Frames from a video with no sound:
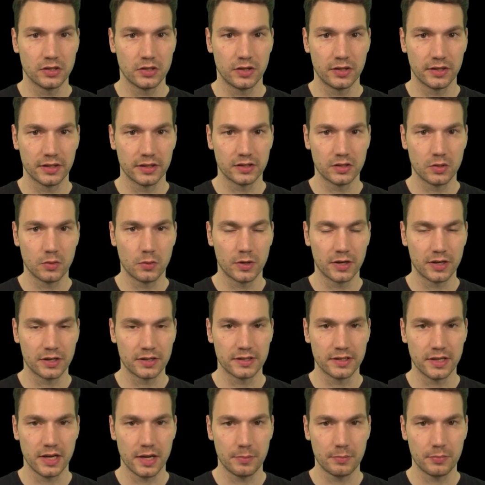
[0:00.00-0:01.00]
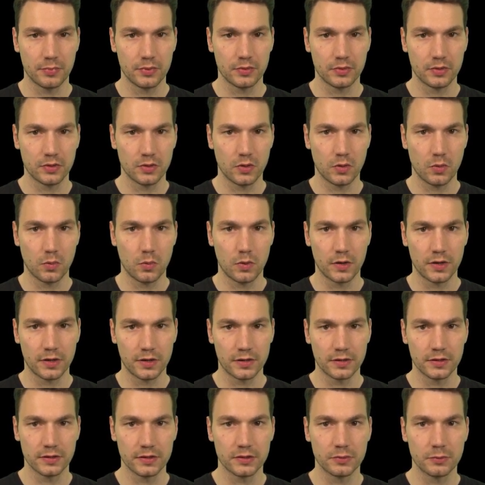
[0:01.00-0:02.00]
target Quarkus app
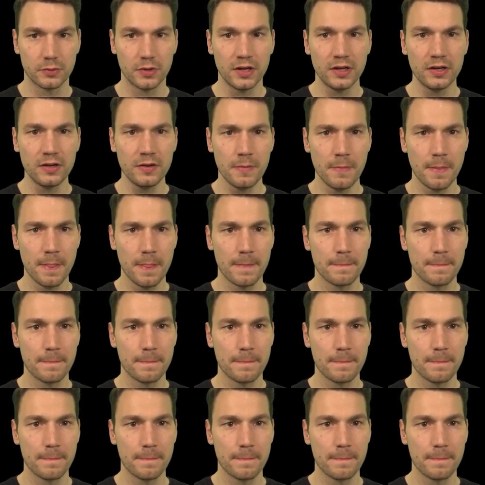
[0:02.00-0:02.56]
Quarkus run,